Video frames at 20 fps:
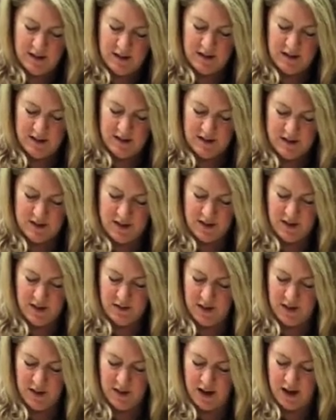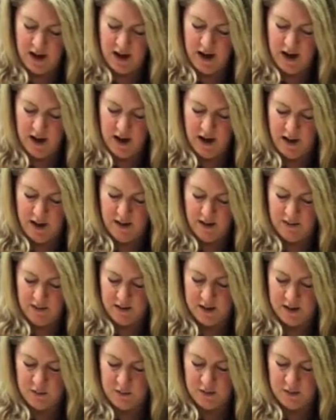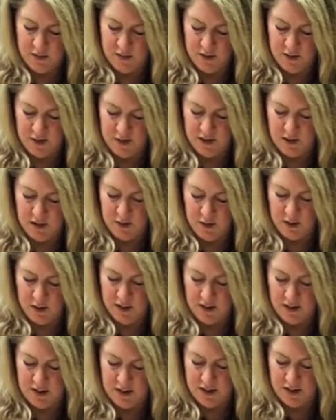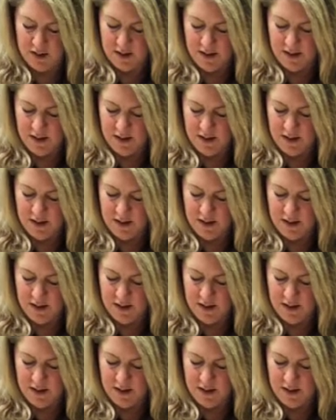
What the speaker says: It's definitely going to have some looseness to it